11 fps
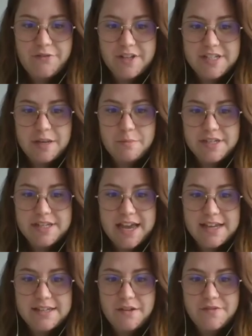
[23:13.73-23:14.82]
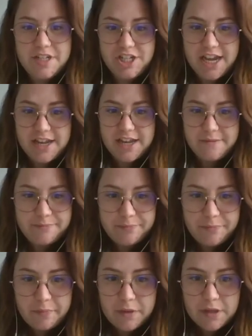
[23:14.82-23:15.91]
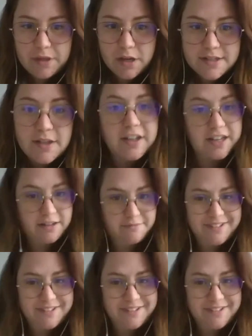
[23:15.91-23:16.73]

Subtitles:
for the ambient gas of TGA. Sandrine.